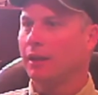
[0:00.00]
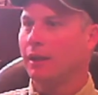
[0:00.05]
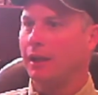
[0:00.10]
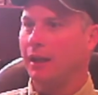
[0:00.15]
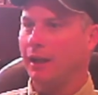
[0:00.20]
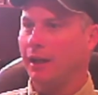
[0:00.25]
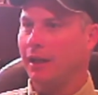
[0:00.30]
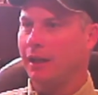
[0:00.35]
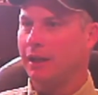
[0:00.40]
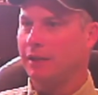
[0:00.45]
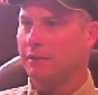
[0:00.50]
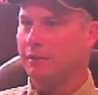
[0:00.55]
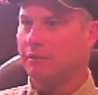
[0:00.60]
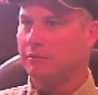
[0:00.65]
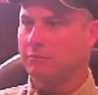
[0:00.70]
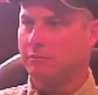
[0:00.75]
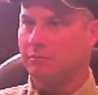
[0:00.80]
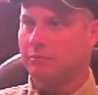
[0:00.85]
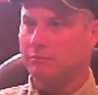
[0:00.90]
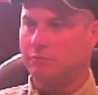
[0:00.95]
and
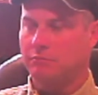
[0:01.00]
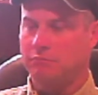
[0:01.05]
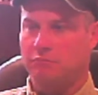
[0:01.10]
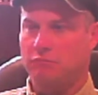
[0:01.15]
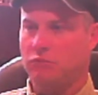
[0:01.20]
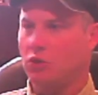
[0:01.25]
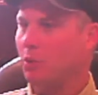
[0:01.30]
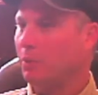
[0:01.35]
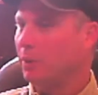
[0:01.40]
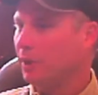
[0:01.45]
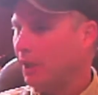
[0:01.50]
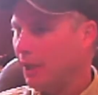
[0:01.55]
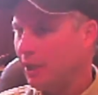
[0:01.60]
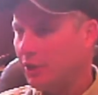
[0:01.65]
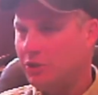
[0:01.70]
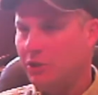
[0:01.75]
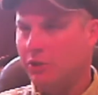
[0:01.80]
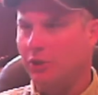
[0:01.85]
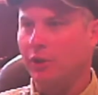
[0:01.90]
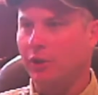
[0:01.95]
no
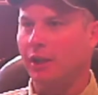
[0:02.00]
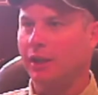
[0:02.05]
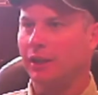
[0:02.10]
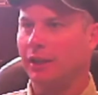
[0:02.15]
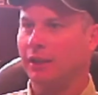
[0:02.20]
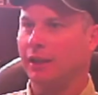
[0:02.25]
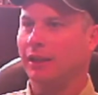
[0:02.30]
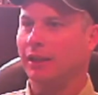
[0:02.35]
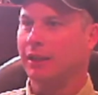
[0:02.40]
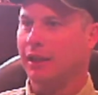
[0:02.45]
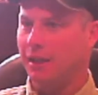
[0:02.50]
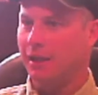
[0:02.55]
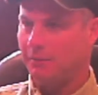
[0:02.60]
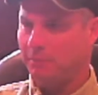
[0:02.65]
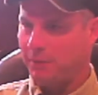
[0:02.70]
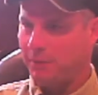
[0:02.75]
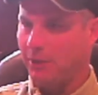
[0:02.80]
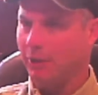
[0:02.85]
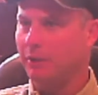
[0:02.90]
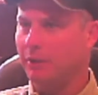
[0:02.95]
relation or anything like that,
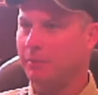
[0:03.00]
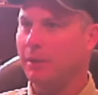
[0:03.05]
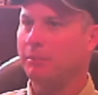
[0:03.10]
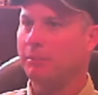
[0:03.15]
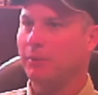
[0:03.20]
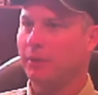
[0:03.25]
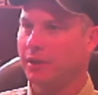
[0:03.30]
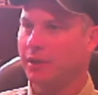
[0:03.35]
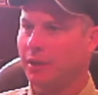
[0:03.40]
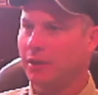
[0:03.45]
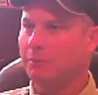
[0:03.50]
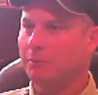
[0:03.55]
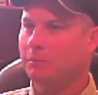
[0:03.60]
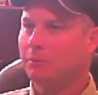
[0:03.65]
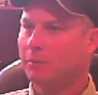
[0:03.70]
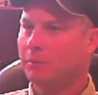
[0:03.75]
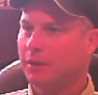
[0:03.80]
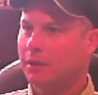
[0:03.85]
paired them up with him,